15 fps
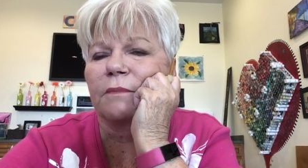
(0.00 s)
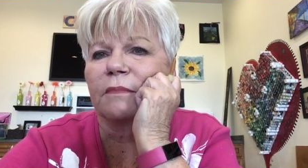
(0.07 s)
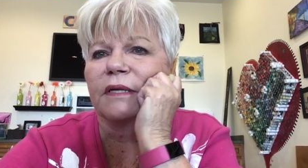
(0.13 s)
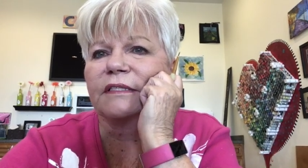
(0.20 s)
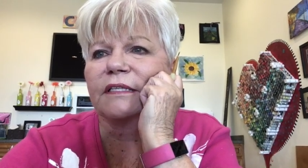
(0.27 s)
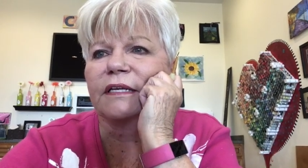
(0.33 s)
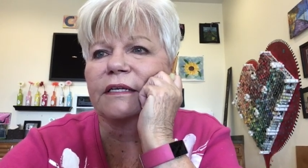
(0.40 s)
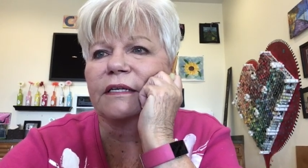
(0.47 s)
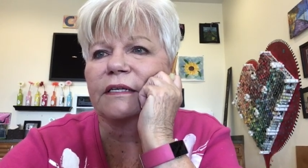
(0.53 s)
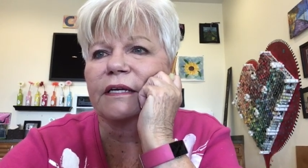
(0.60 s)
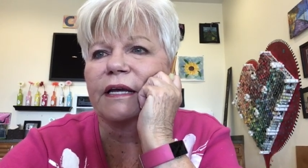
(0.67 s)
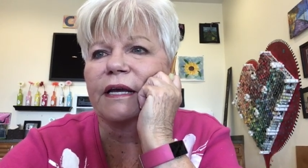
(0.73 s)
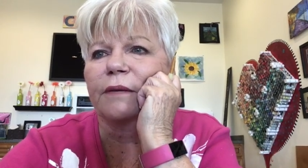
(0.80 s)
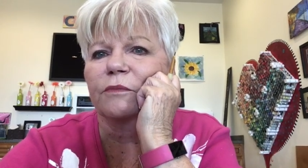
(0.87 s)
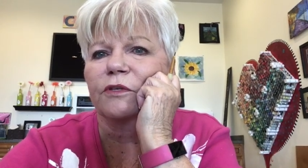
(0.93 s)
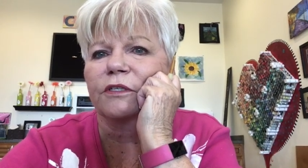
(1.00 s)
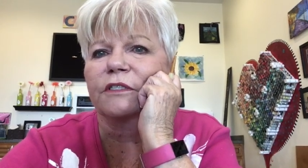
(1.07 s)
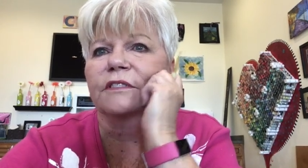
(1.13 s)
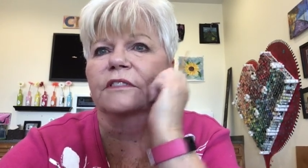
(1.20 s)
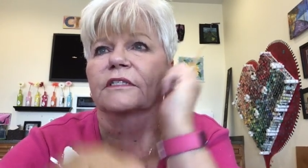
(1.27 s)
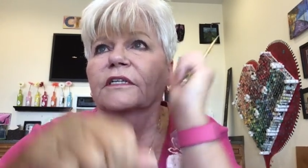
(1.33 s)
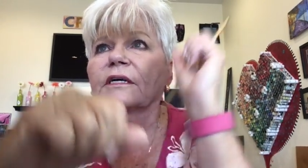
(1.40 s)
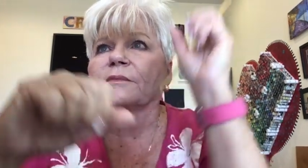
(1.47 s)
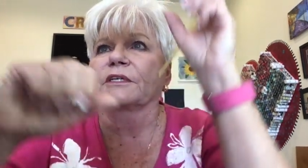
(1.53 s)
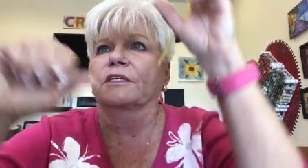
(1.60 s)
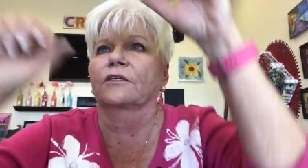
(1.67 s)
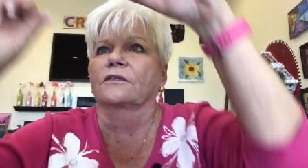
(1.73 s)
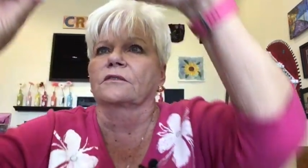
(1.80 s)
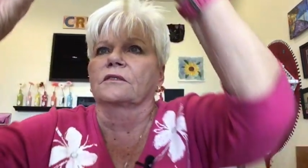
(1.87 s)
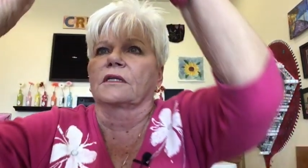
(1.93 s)
My second camera isn't
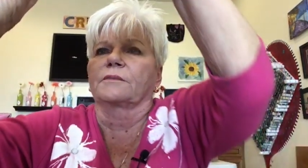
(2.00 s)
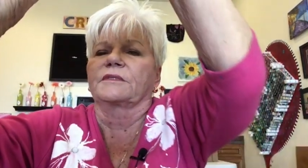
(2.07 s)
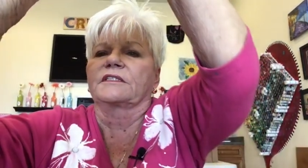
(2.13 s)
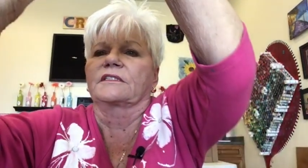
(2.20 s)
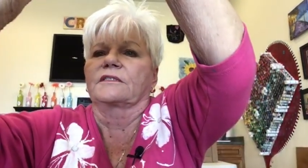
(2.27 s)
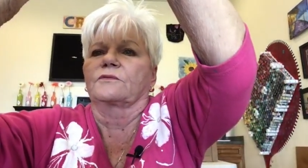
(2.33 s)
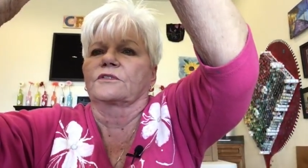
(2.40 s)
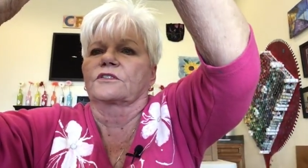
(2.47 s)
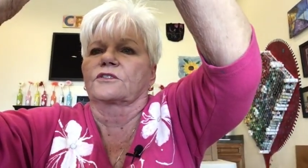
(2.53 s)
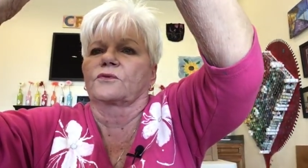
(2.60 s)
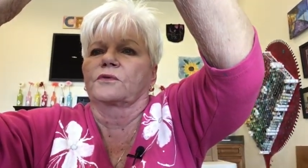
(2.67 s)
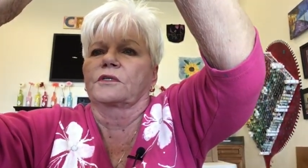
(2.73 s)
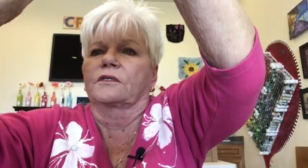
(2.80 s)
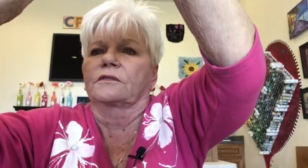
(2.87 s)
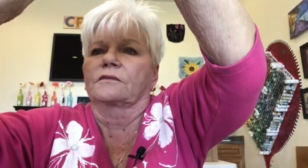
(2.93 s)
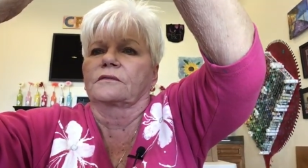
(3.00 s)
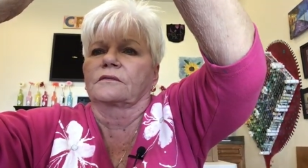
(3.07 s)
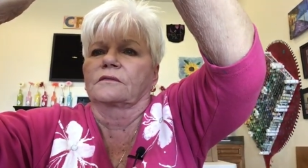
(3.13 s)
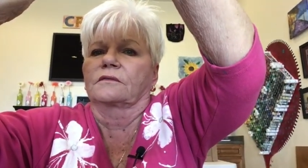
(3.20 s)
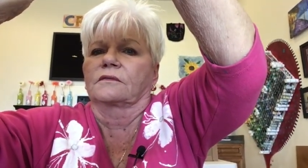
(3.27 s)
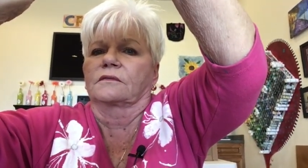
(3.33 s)
coming on. Let me see what's going on.